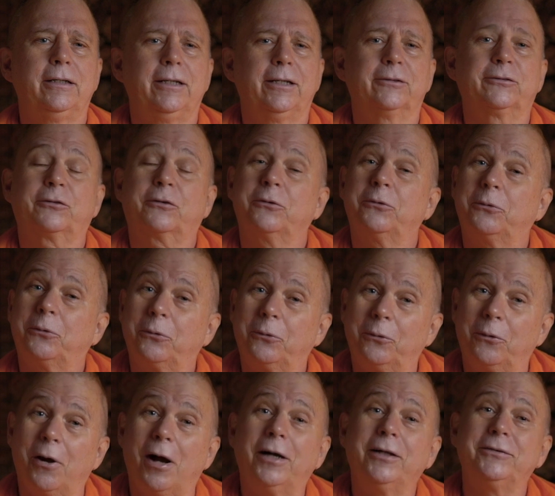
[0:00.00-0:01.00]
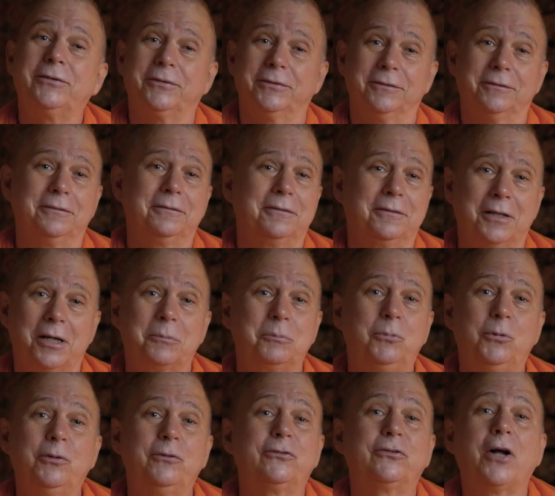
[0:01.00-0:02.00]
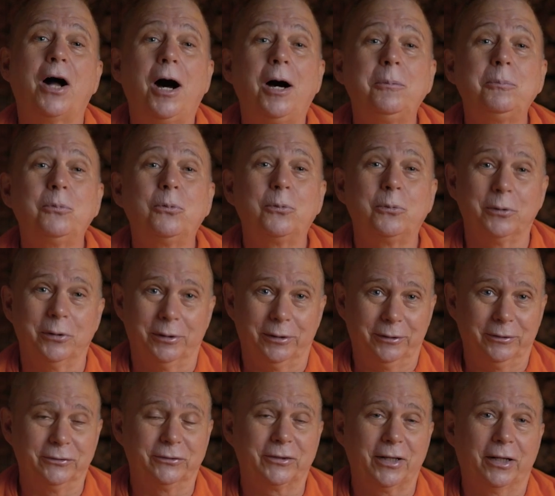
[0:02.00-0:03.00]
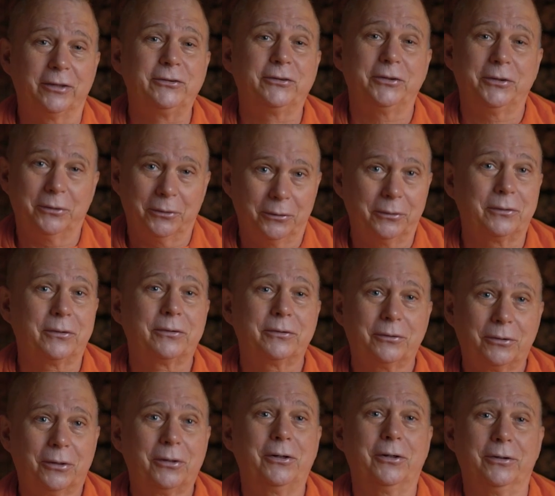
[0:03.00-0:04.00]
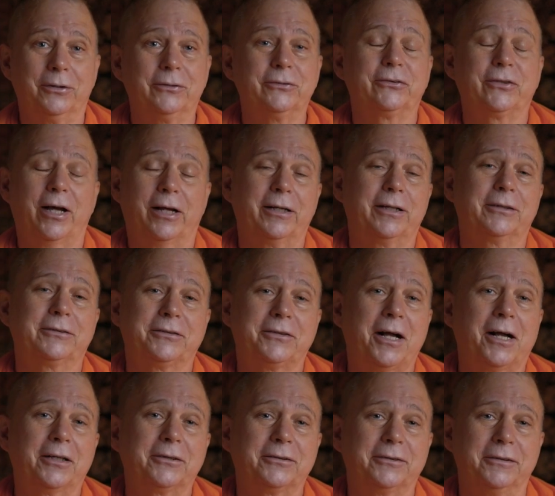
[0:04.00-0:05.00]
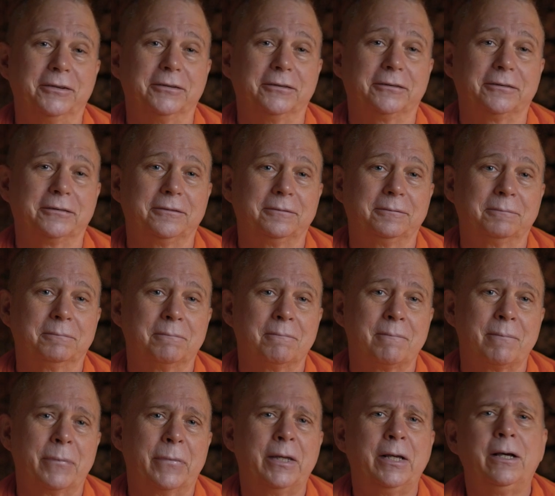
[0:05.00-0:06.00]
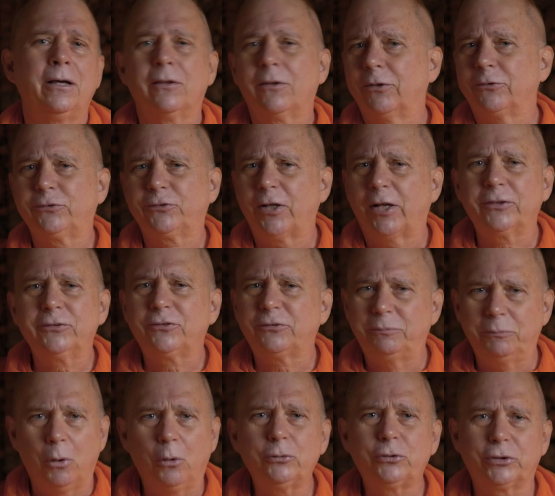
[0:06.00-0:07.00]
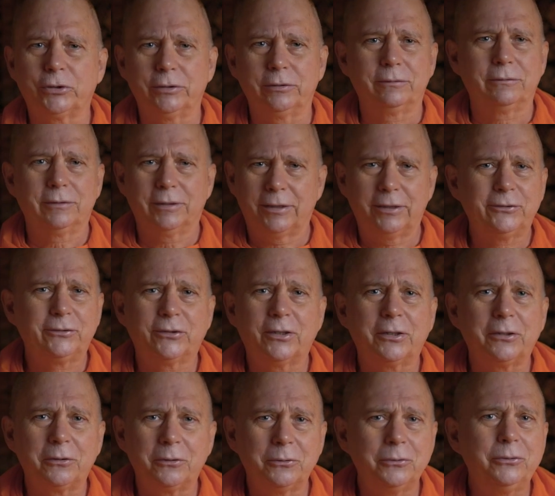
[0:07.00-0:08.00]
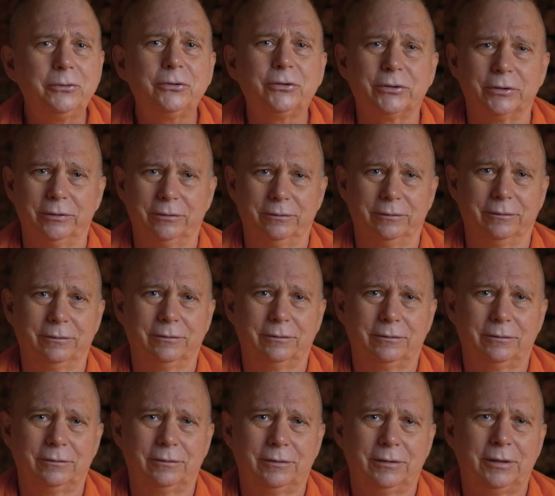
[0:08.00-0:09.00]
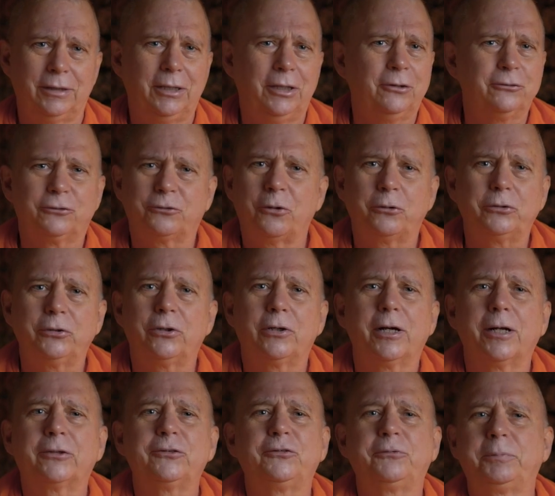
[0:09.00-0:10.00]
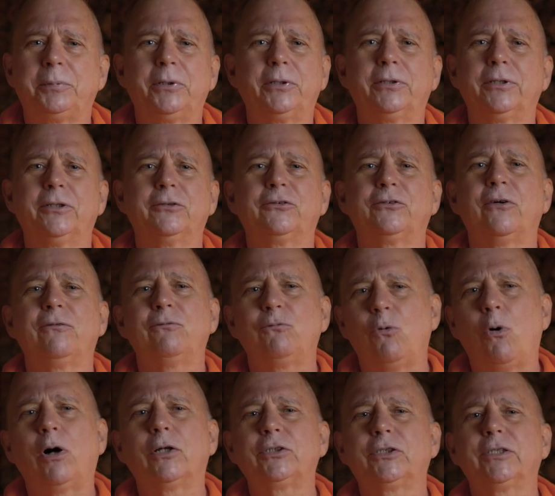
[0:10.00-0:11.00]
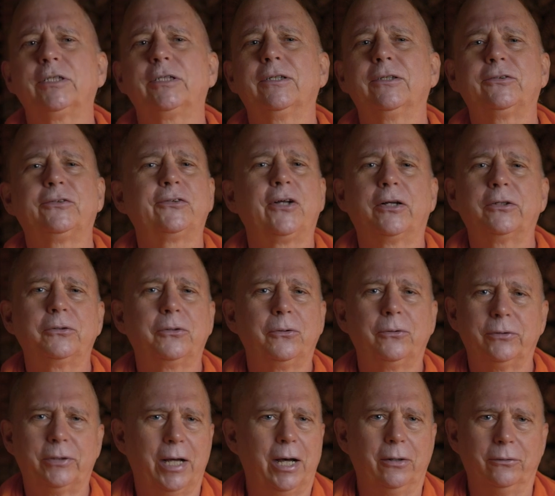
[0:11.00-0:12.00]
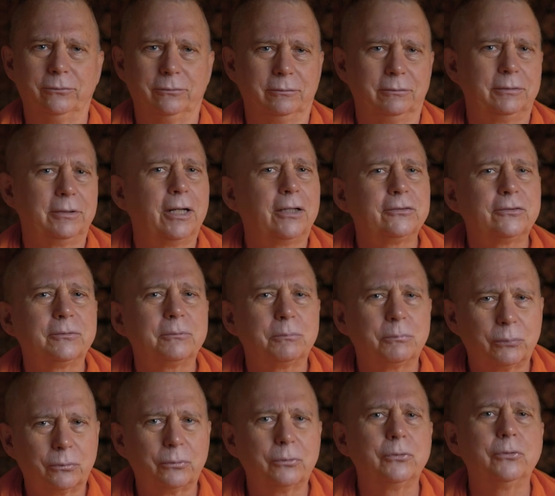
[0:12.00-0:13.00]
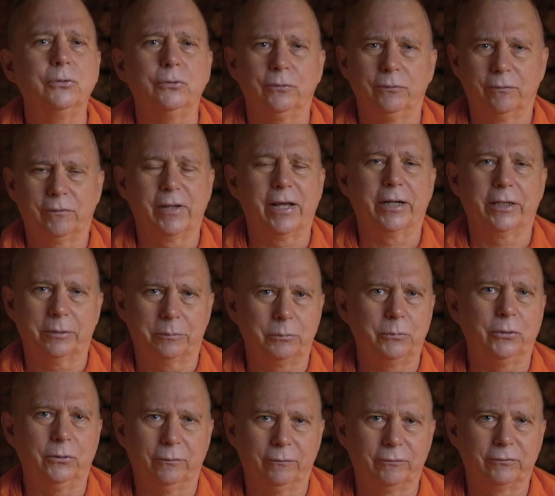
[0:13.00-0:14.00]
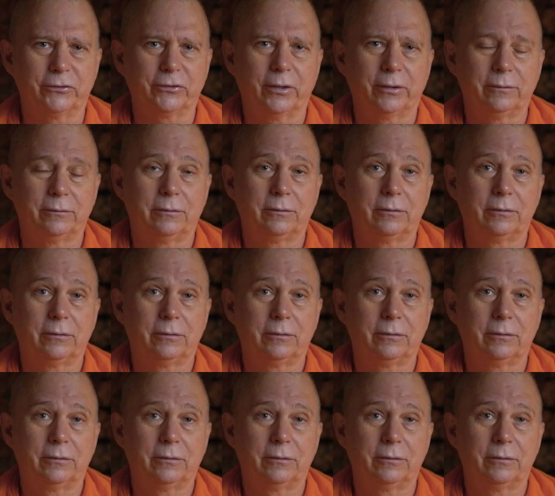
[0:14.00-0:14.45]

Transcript: It's the horizon that moves upwards as the Earth turns on its axis. The sun's motion is an illusion. So your experience of watching the sun go down doesn't prove that it moves.